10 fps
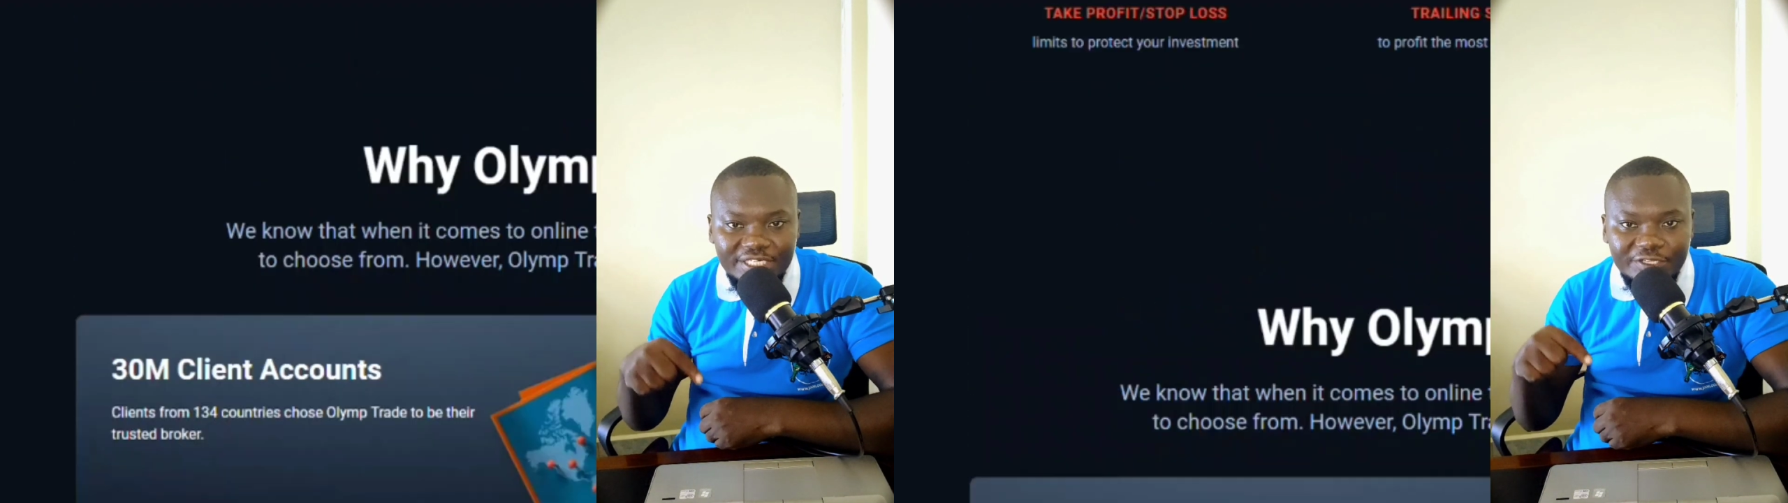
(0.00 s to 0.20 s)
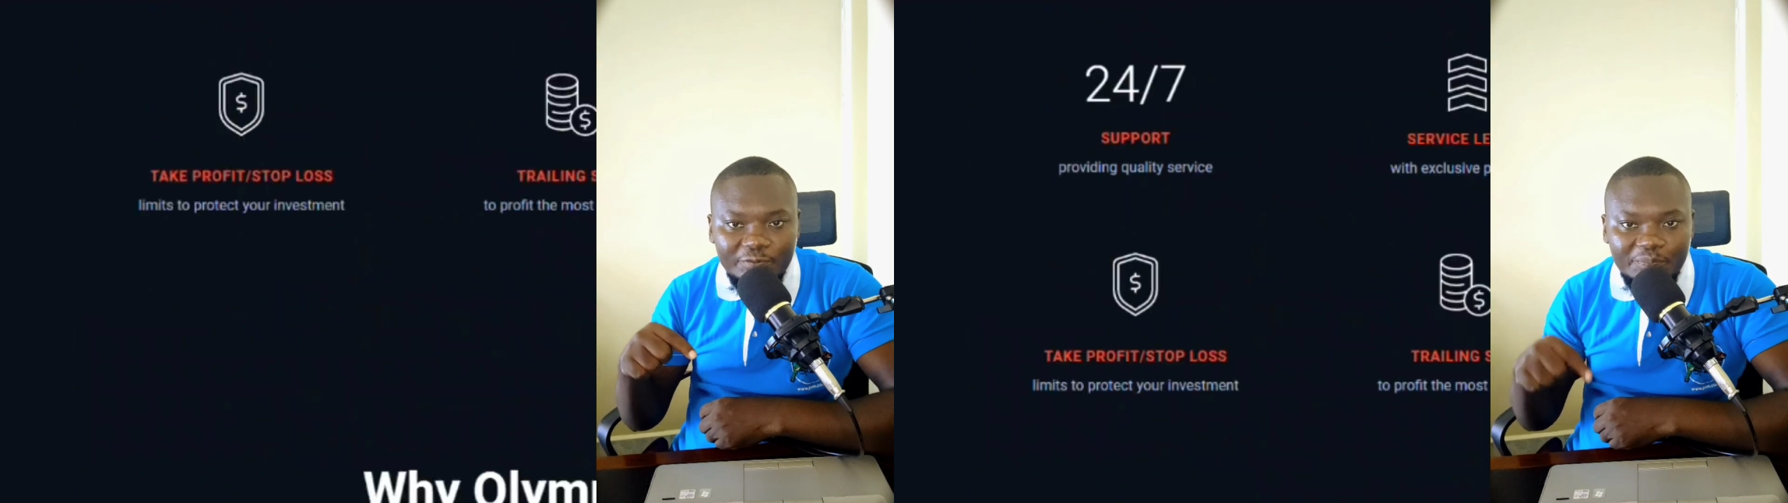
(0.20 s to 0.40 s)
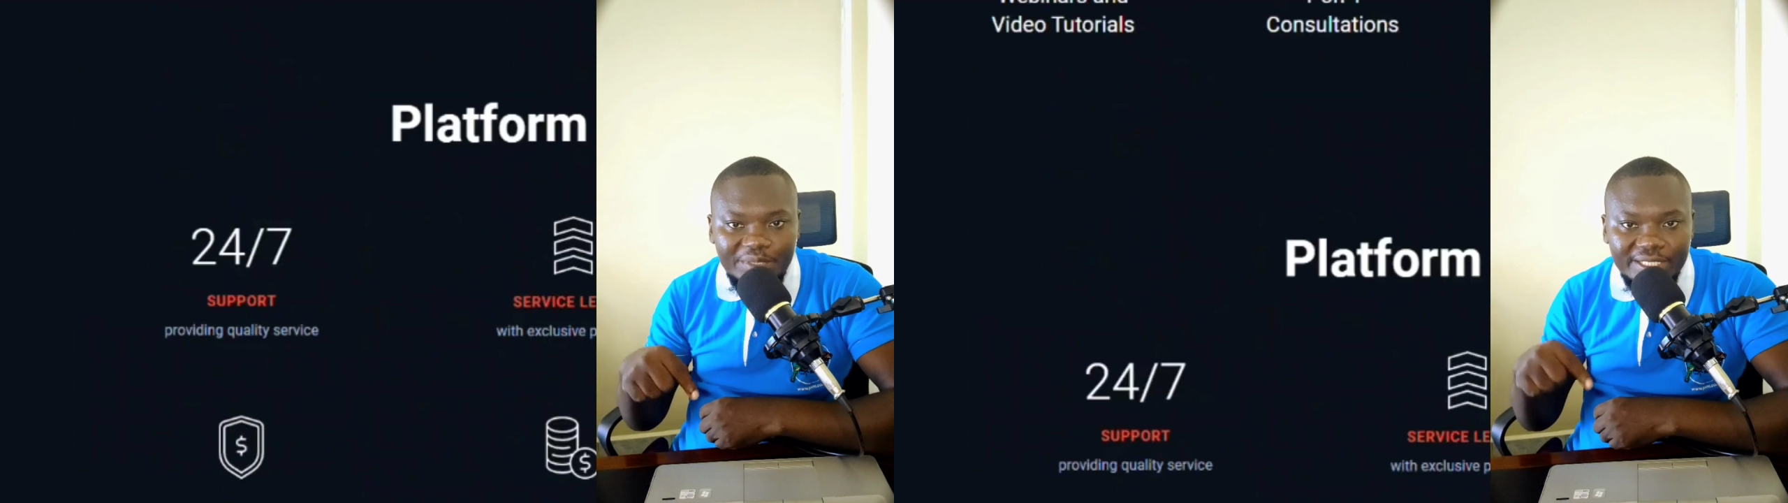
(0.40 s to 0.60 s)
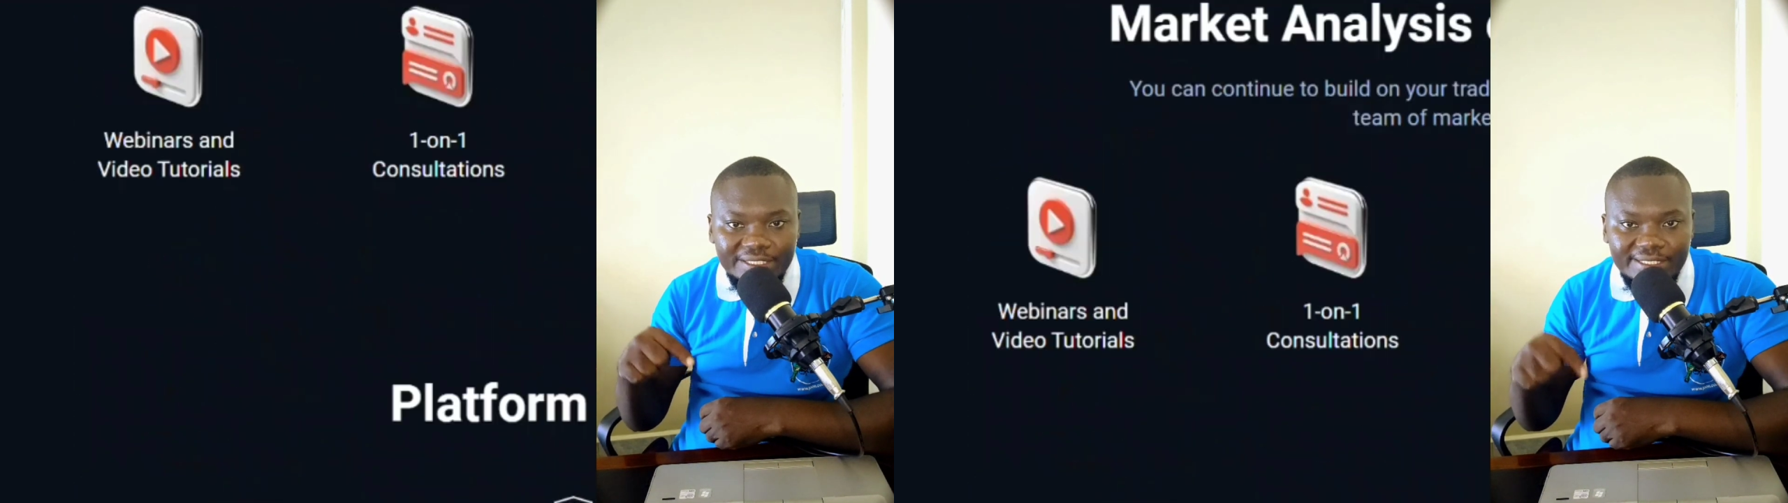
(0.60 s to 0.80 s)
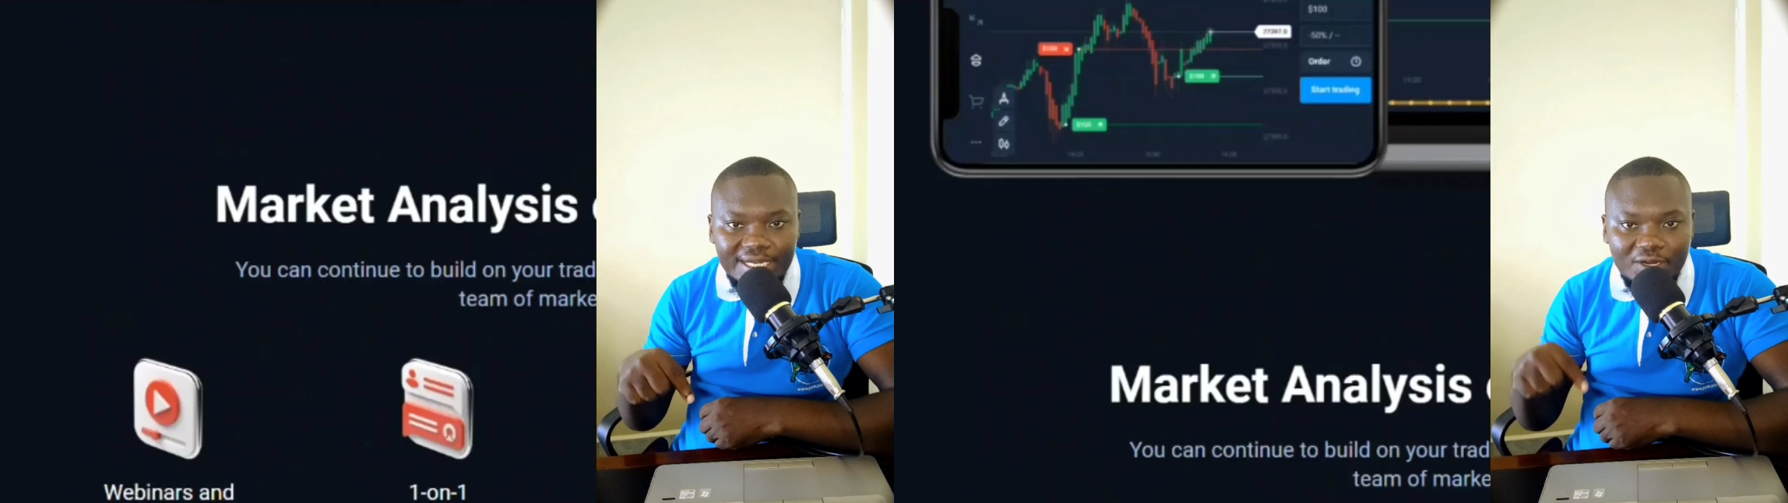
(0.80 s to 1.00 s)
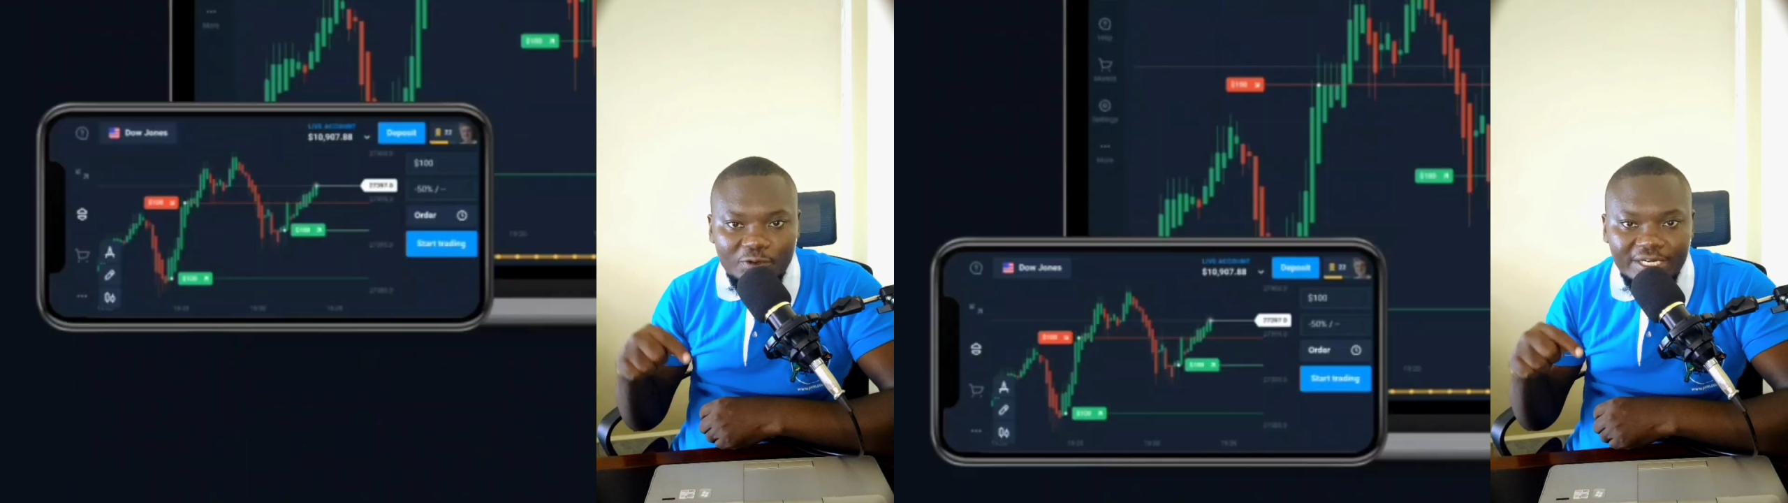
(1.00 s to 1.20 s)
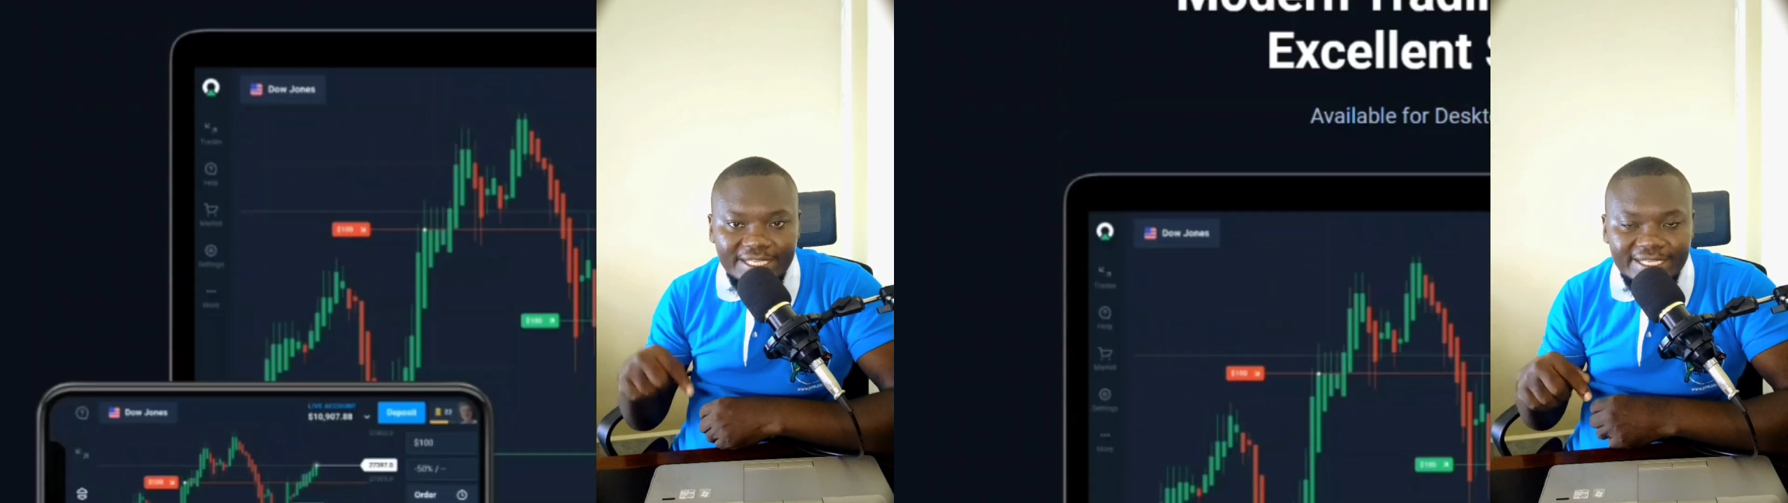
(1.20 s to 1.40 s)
video pinned down